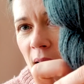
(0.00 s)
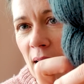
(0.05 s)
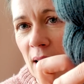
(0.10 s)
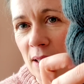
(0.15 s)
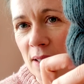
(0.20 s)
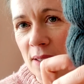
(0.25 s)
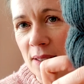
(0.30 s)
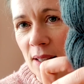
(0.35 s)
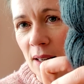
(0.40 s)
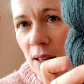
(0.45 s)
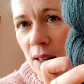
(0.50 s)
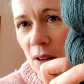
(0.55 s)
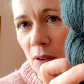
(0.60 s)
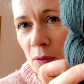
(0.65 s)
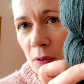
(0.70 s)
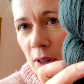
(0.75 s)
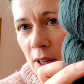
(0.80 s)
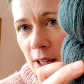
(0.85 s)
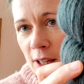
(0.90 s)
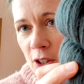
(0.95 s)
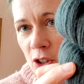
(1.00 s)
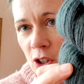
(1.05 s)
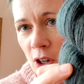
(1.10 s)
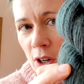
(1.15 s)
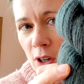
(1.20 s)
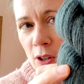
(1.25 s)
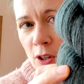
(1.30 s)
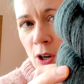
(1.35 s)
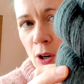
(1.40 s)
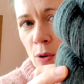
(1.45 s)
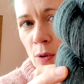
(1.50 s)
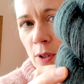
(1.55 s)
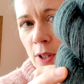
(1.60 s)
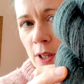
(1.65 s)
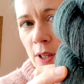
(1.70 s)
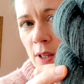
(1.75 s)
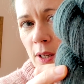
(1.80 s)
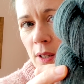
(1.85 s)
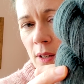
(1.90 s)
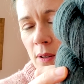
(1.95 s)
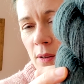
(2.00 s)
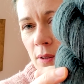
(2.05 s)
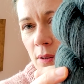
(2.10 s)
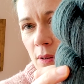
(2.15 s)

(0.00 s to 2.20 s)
and it's a lovely charcoaly